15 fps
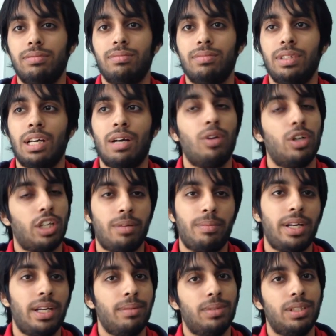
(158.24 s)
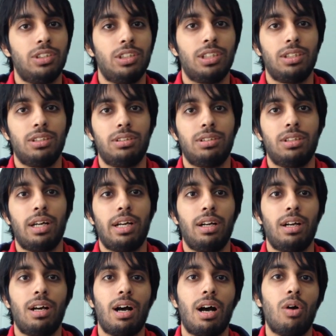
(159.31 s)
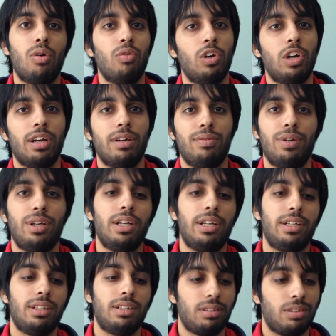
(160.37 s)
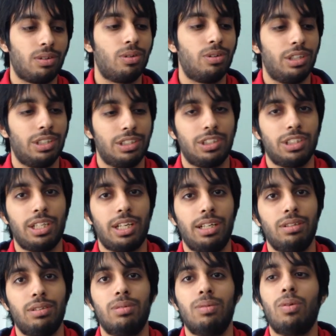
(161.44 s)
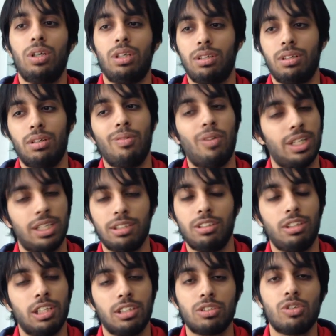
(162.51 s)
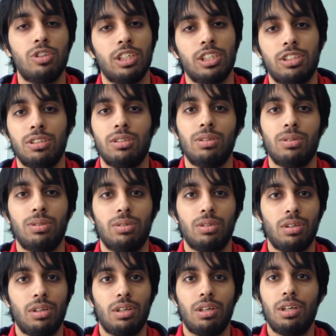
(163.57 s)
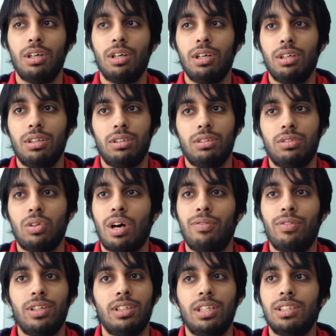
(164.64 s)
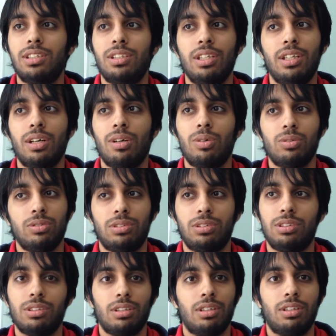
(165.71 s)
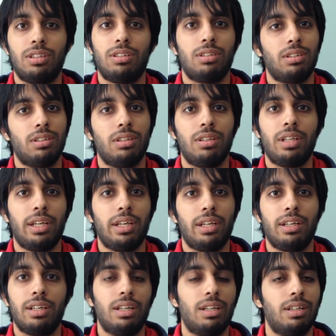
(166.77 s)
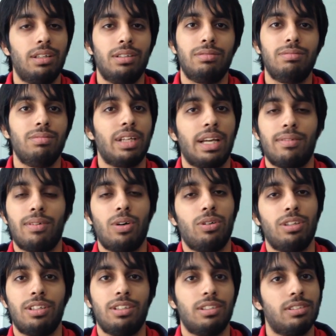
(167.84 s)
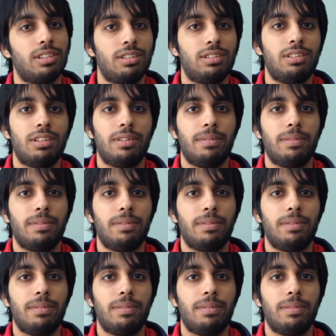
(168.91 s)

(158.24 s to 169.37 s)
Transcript: what are my ambitions, and how would I fit in CodeNation, and what does CodeNation do. So after these 3 rounds, they gave out the result.